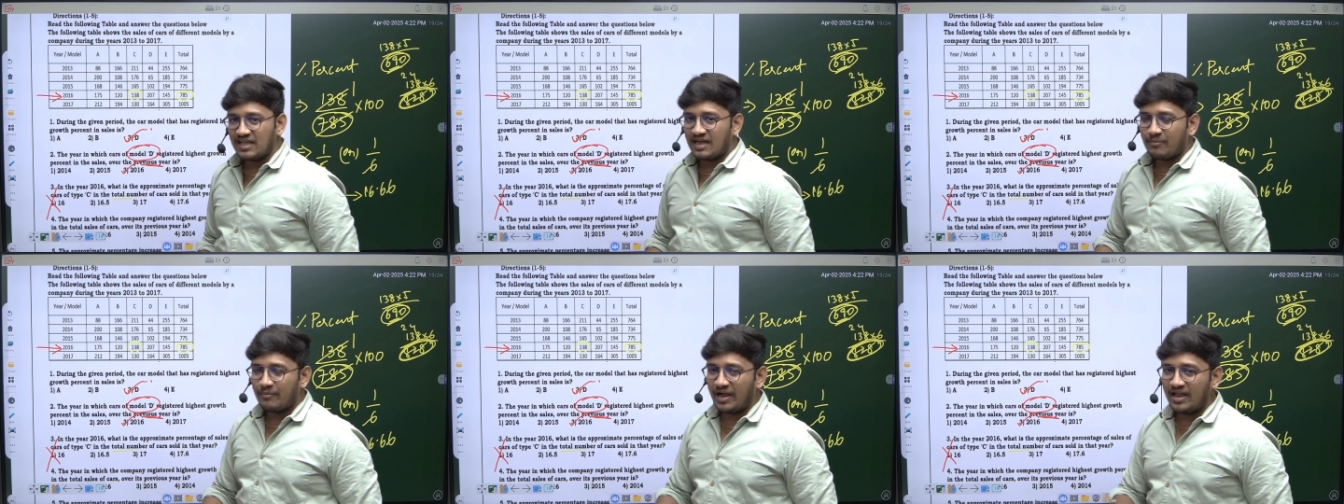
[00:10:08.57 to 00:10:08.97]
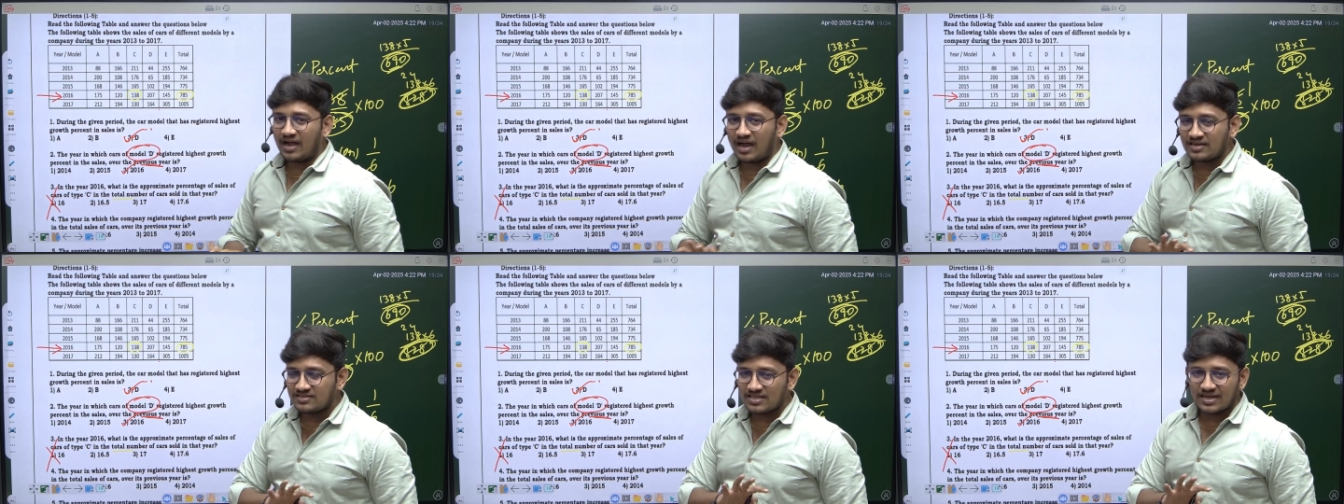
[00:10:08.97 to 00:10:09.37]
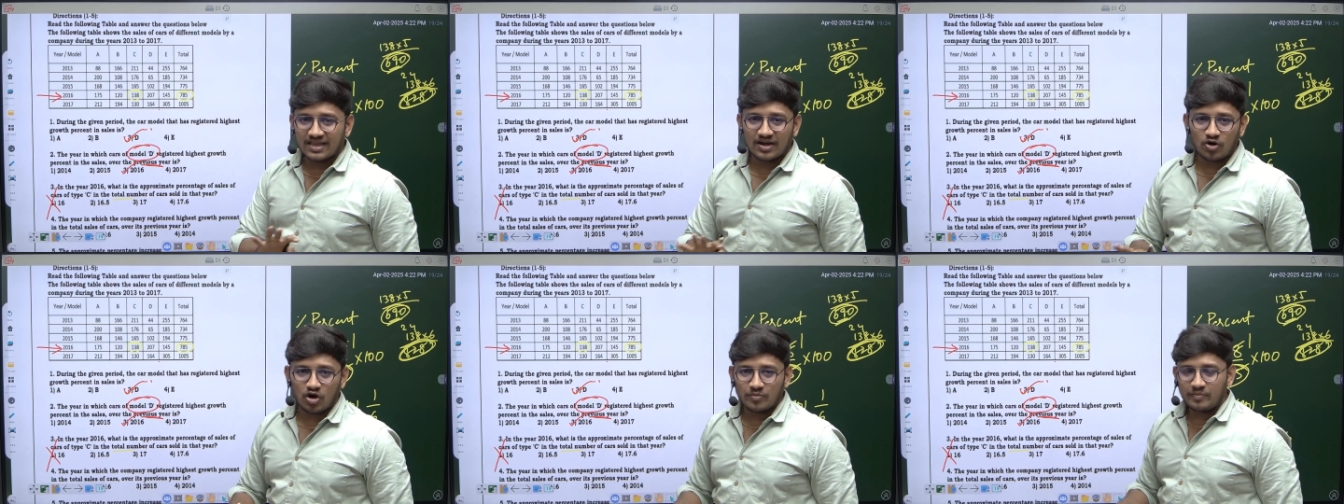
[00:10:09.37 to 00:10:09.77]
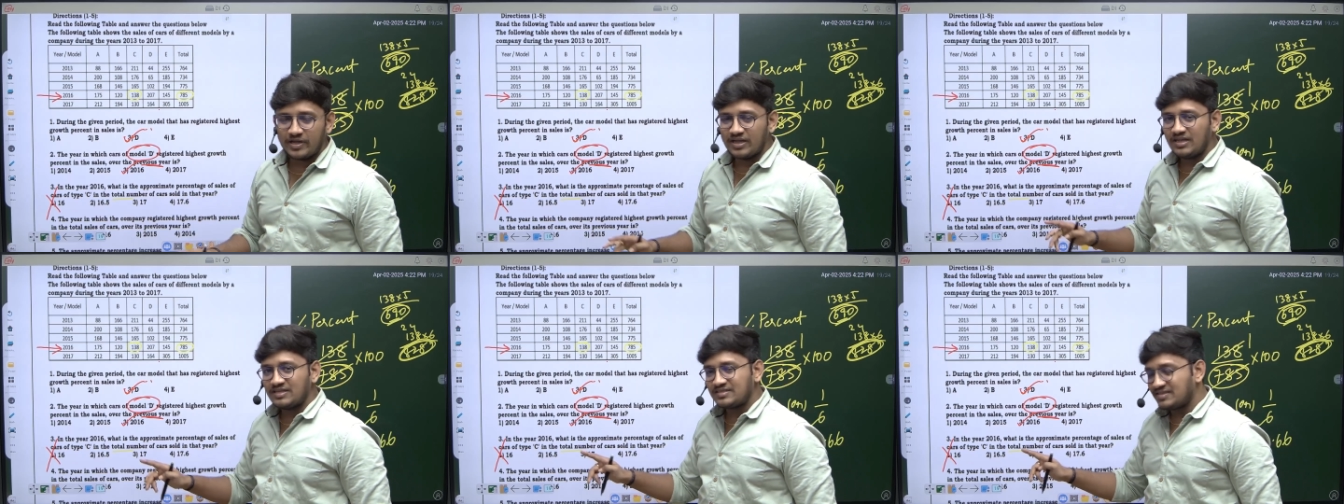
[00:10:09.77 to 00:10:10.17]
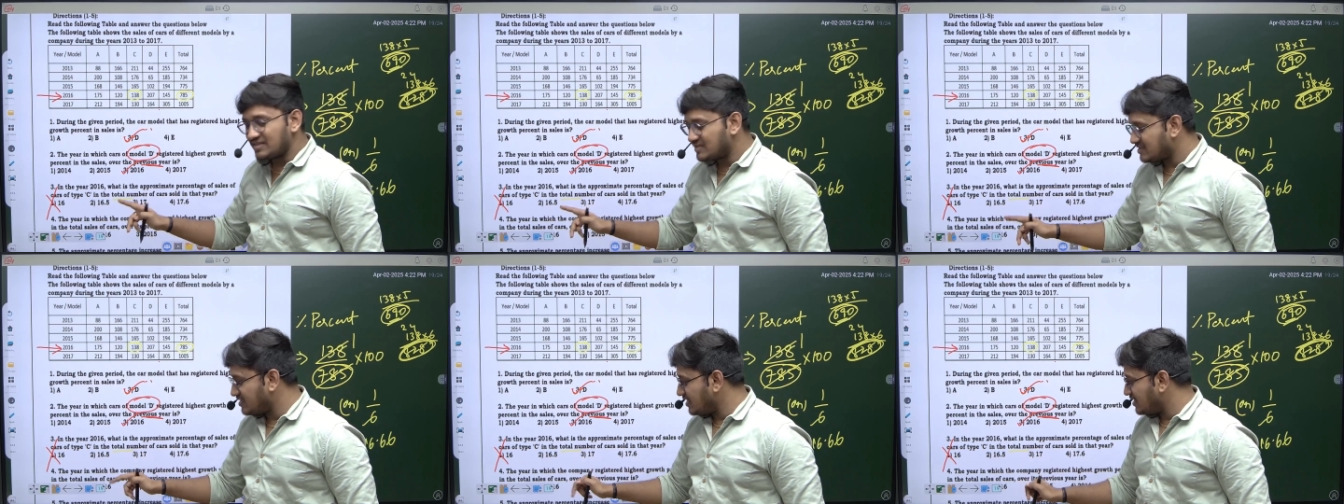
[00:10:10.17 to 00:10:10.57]
my answer cannot be
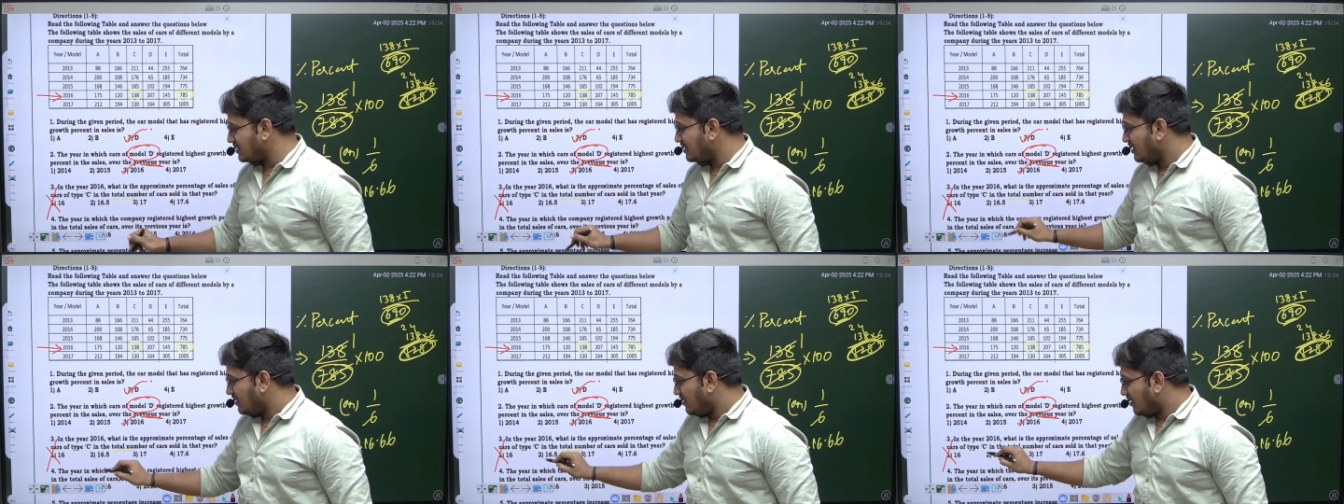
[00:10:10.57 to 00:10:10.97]
16.